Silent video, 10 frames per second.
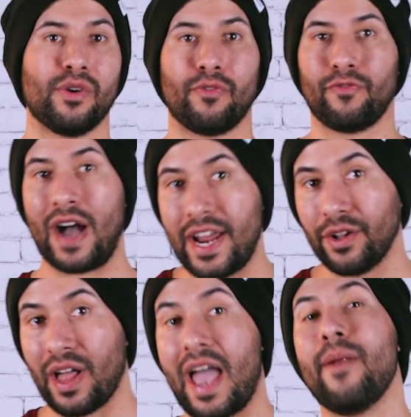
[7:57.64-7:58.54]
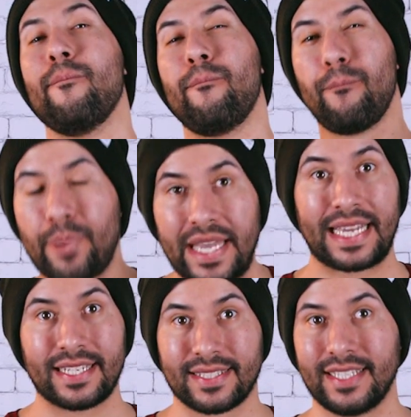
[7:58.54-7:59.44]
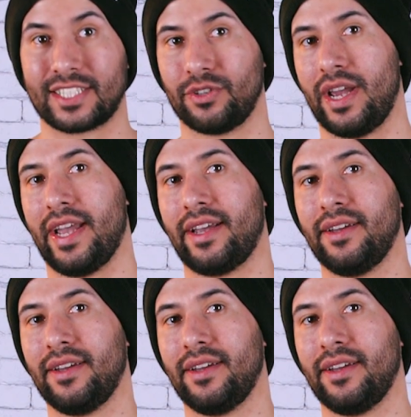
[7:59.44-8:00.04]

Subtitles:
the final and biggest Easter egg.